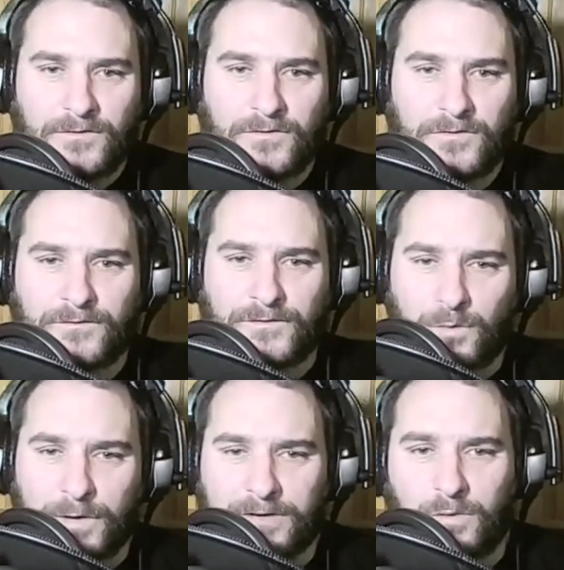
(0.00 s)
from
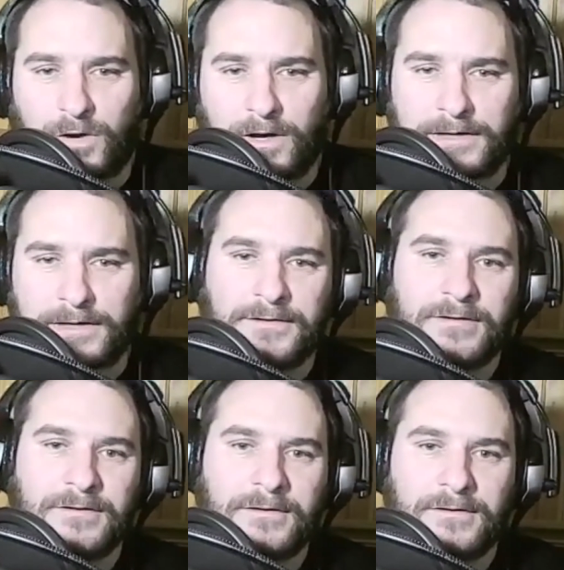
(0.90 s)
week 1
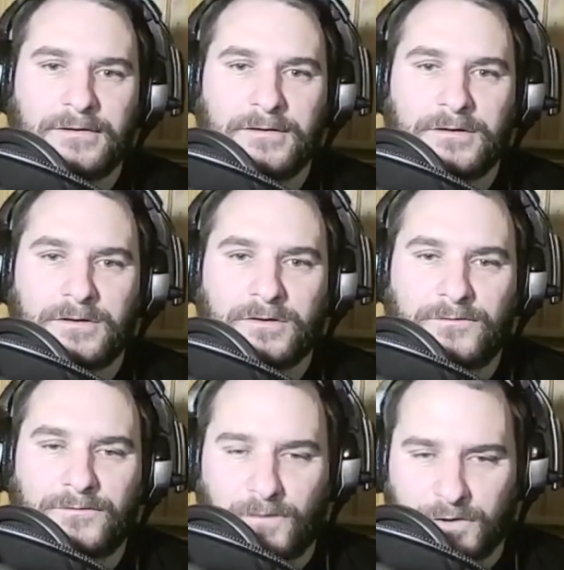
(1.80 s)

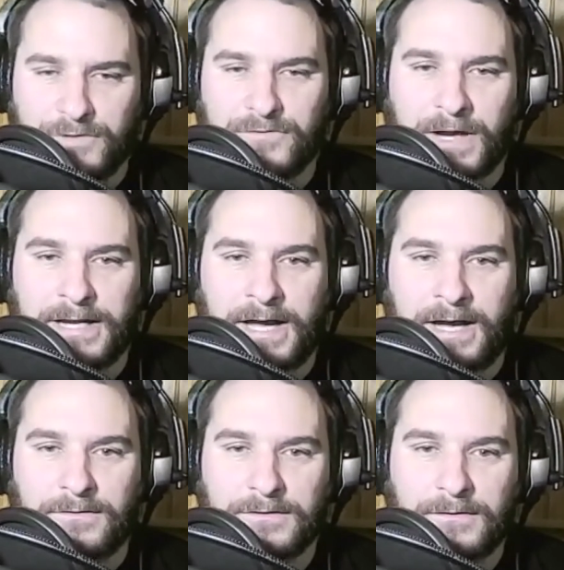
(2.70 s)
for you right
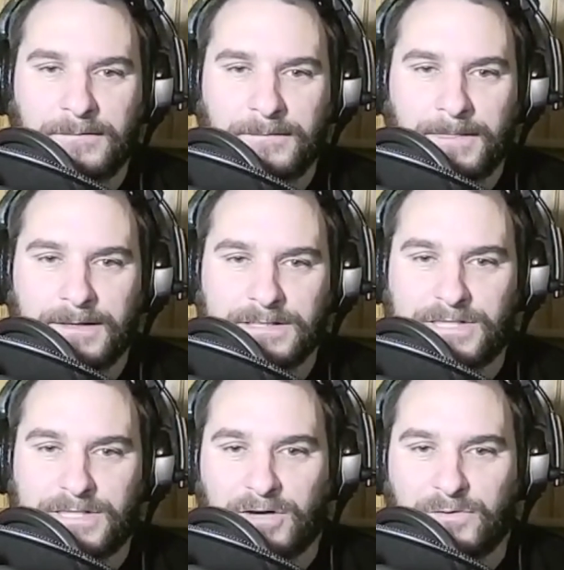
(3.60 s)
now,
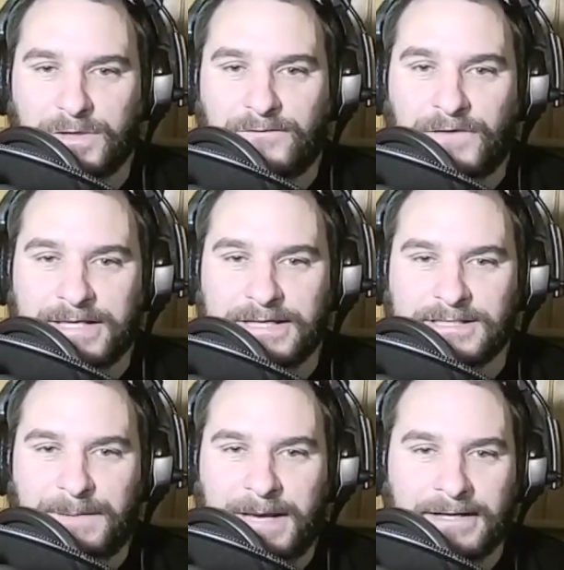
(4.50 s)
starting with
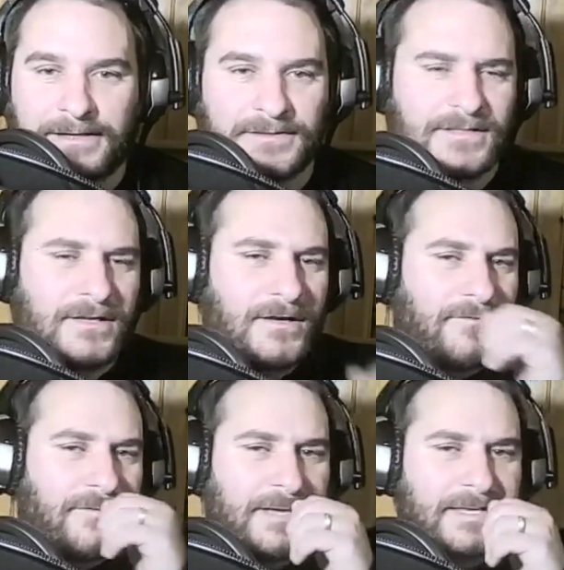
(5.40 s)
Vikings-Packers.
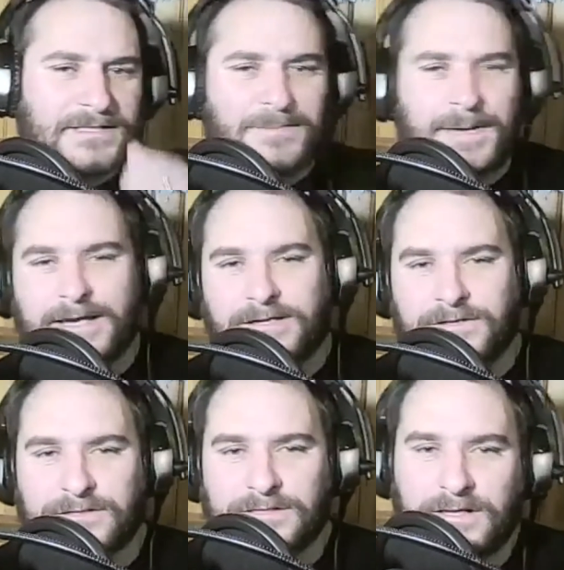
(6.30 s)

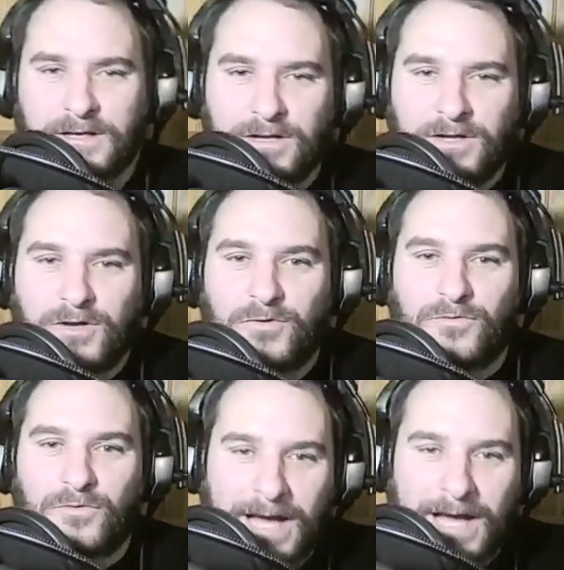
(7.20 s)
Vikings-Packers,
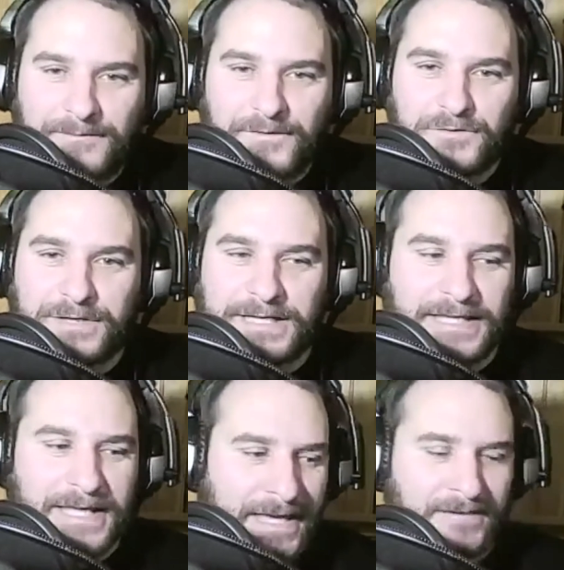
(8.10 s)
rivalry
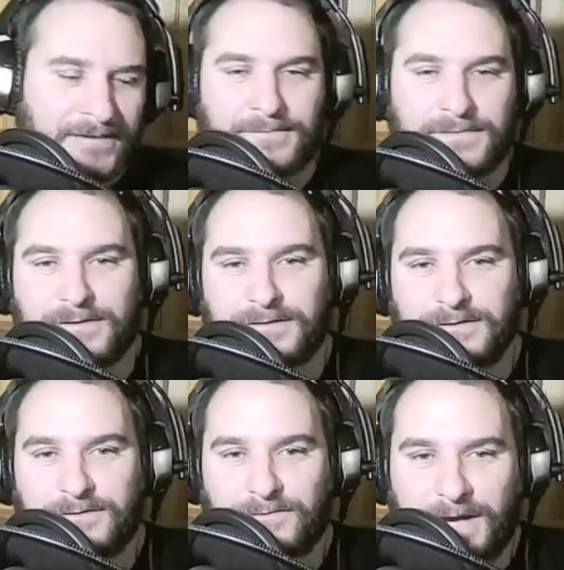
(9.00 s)
game.
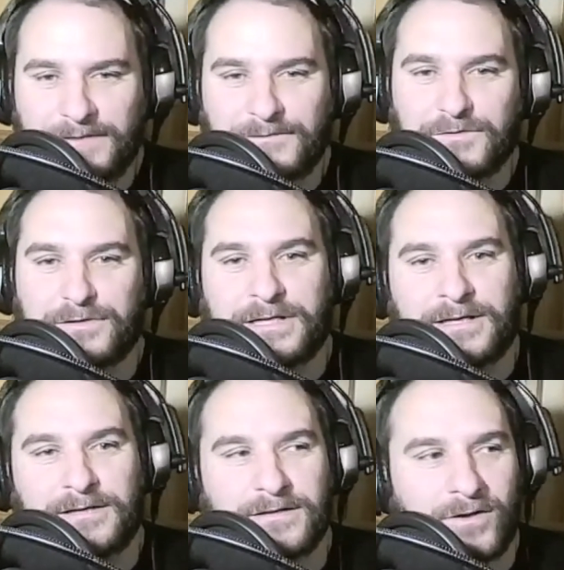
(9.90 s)

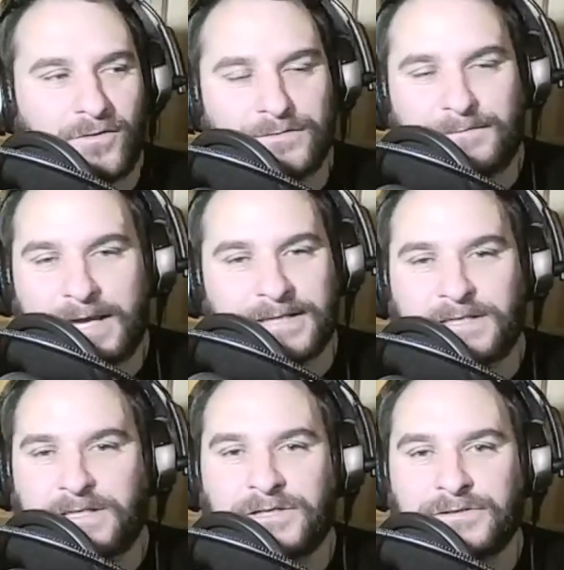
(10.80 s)
Rivalry going back
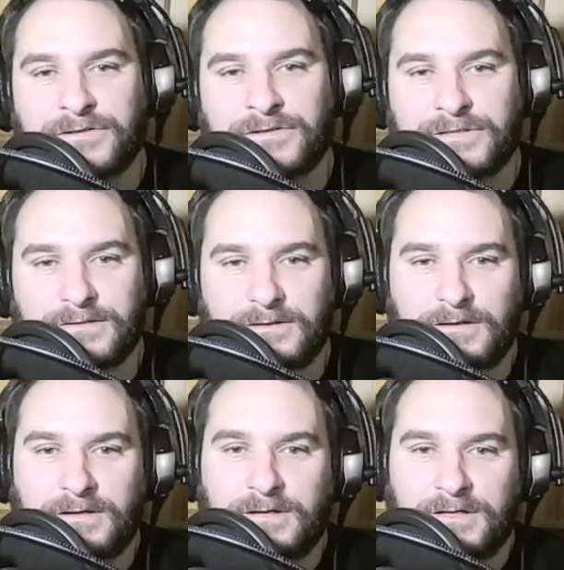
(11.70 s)
years.
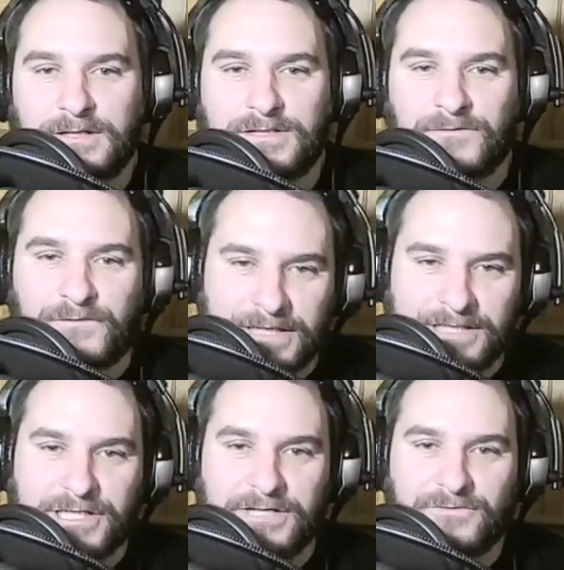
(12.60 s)

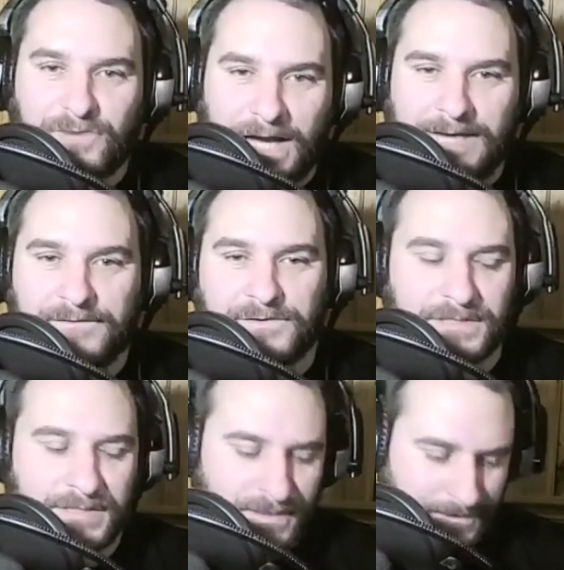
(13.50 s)
Division rivals.